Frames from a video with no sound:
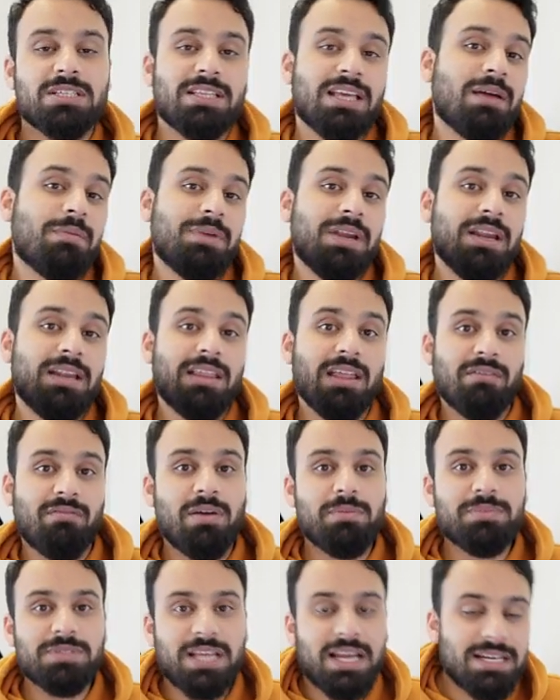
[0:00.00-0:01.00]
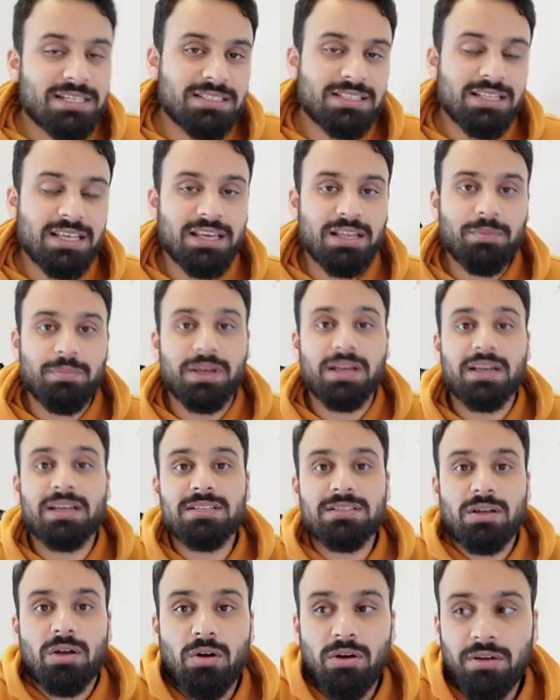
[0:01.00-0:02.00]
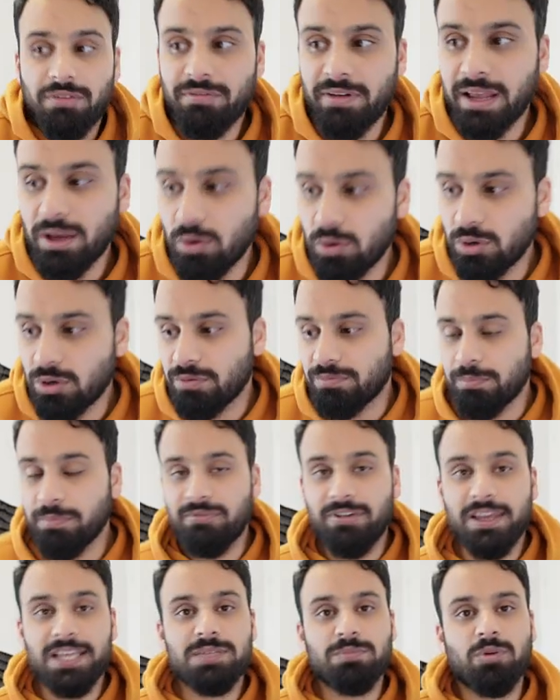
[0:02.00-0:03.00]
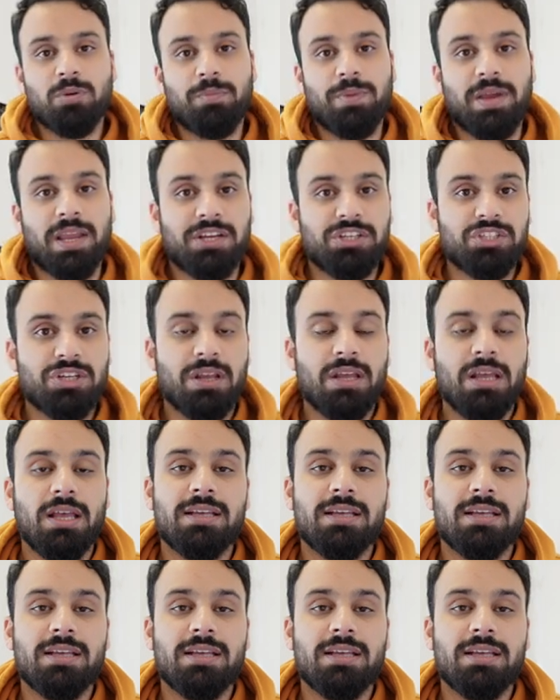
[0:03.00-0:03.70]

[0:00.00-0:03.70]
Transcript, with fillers: they update their websites there because if I go to Facebook page,